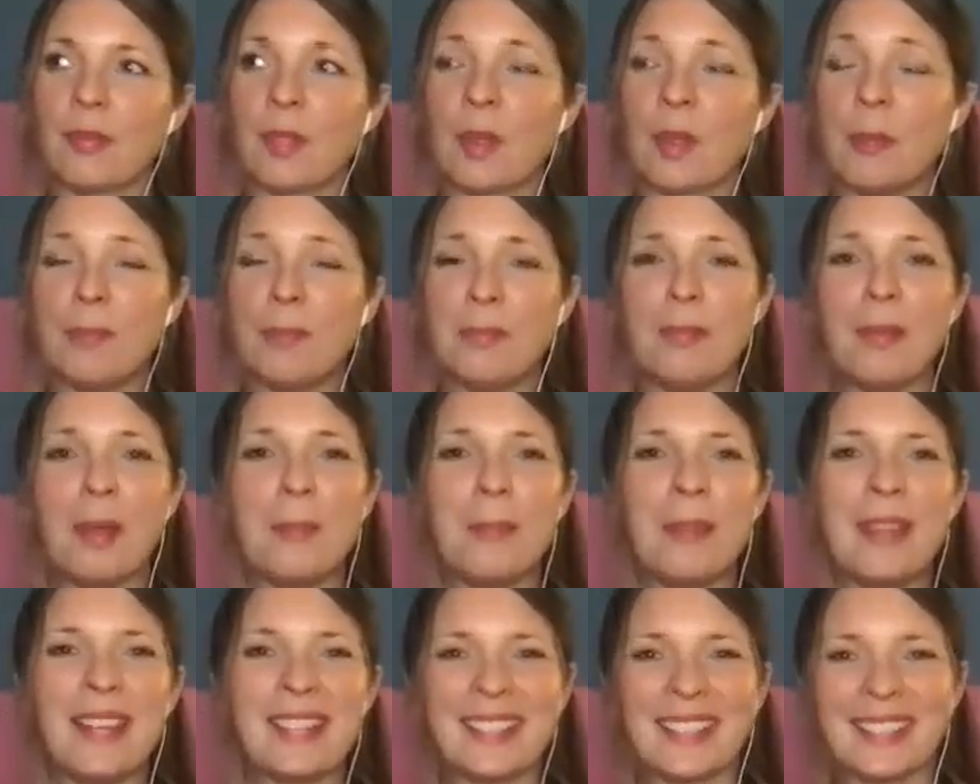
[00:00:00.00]

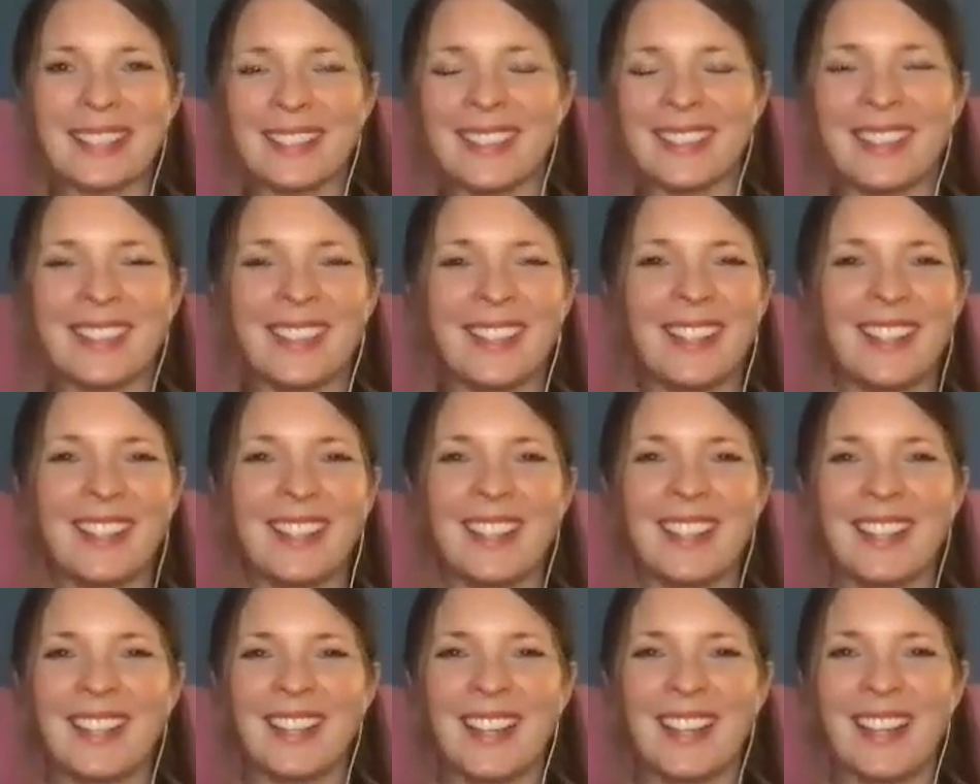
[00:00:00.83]
mimic
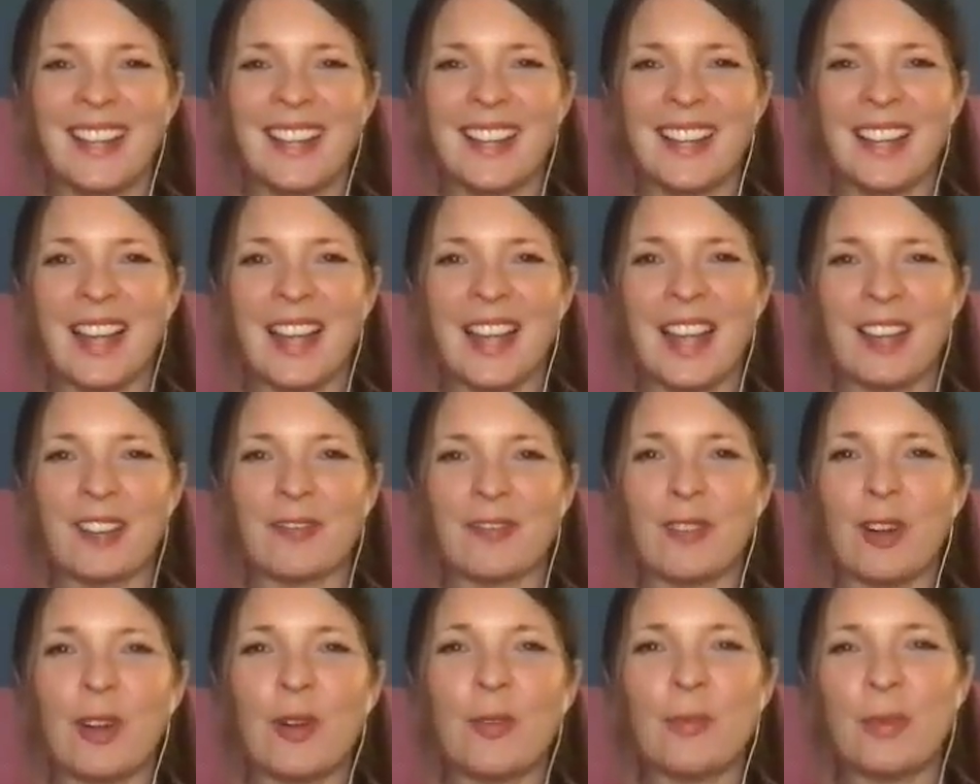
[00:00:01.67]
and
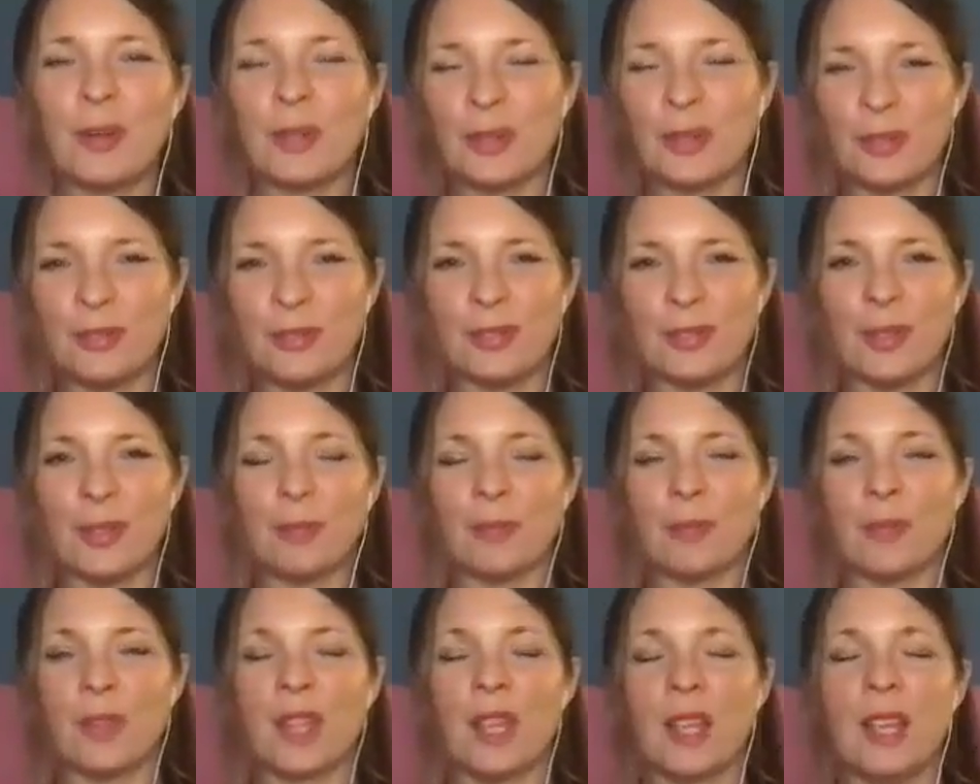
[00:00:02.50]
role model
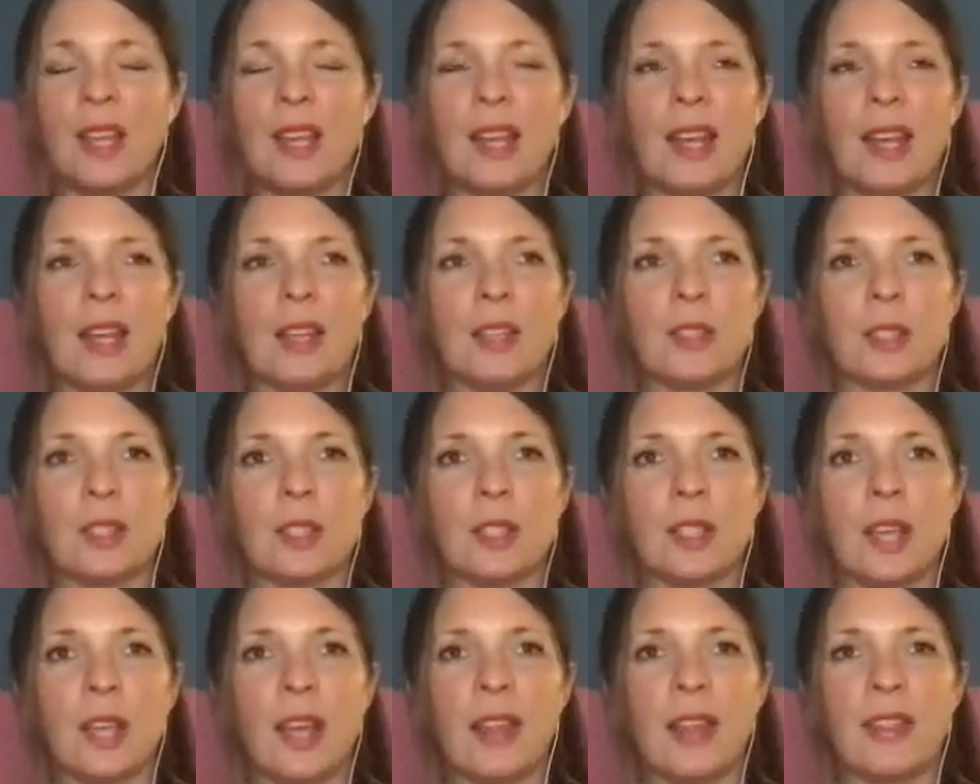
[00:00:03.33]
from. And
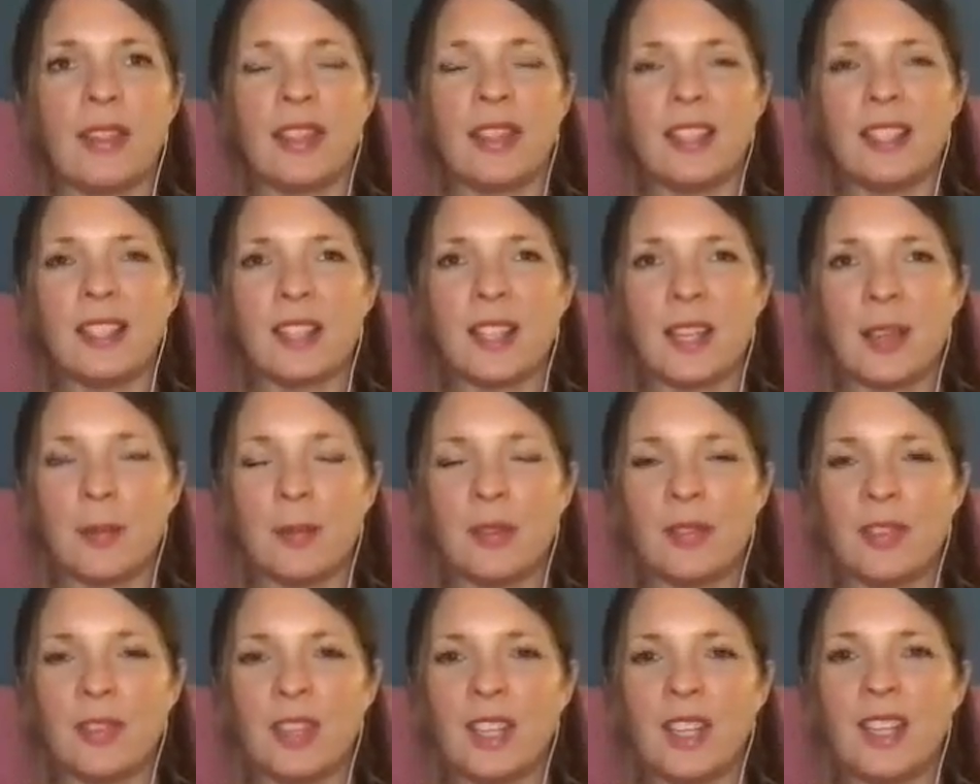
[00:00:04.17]
at this time
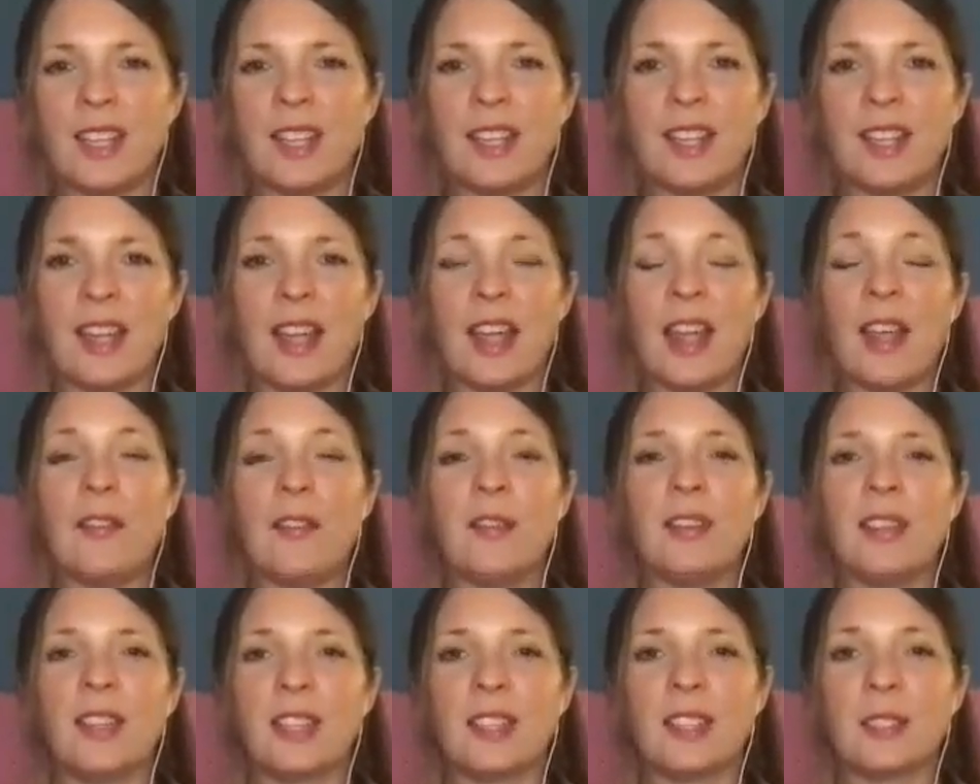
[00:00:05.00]
of year,
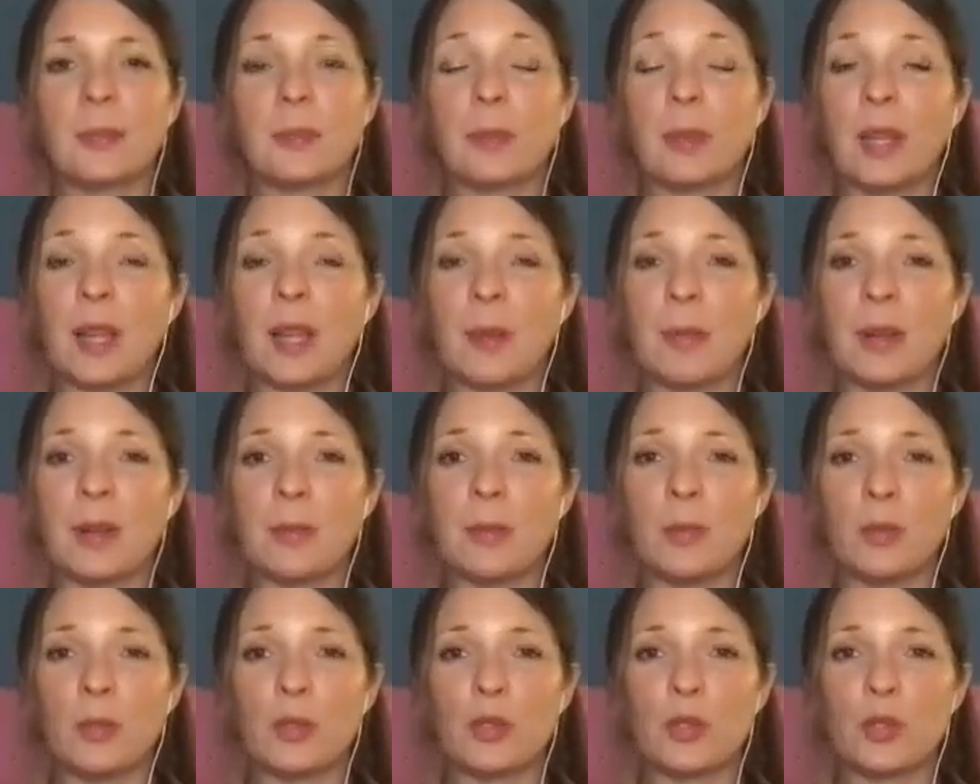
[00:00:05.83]
everything is becoming
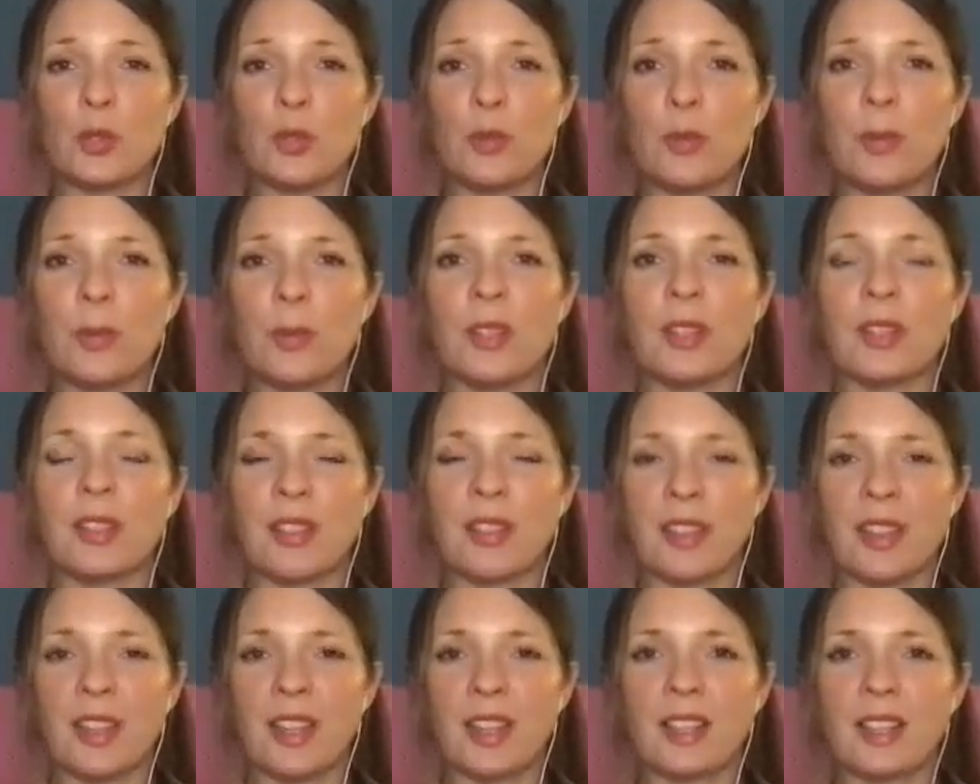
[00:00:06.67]
more dormant.
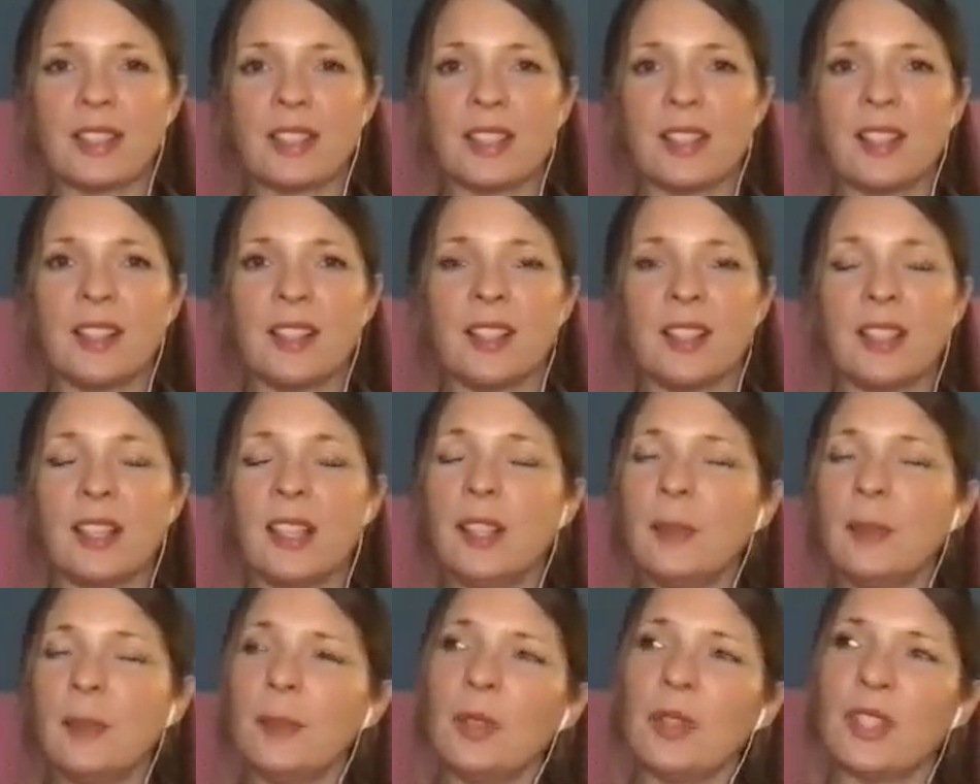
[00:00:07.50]
Things are,
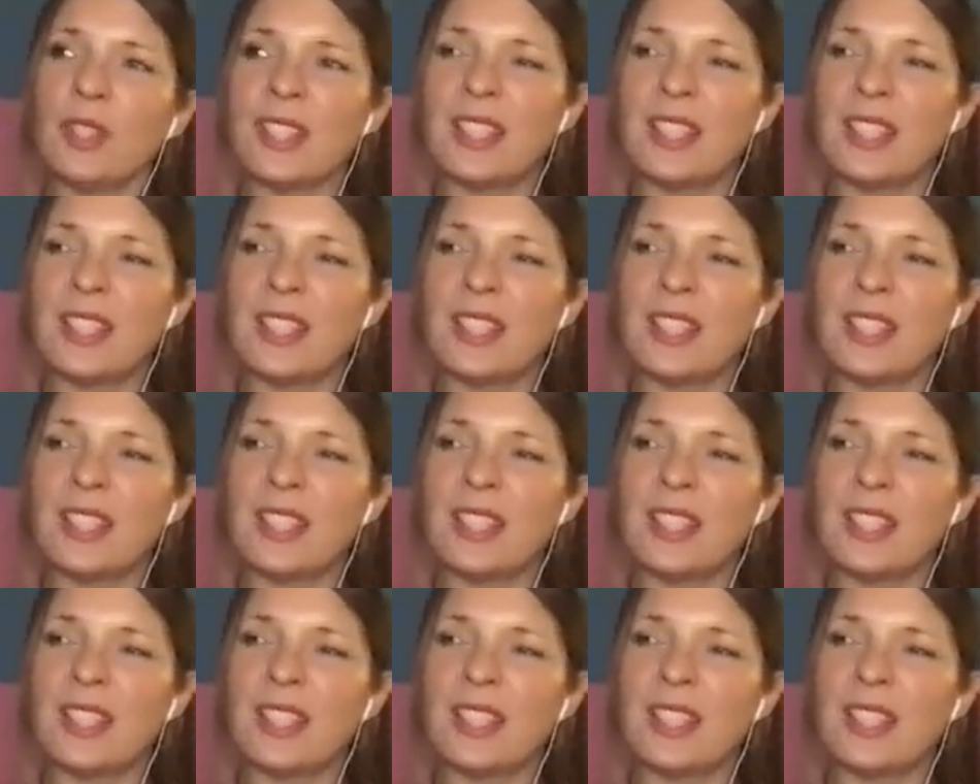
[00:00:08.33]
I'm not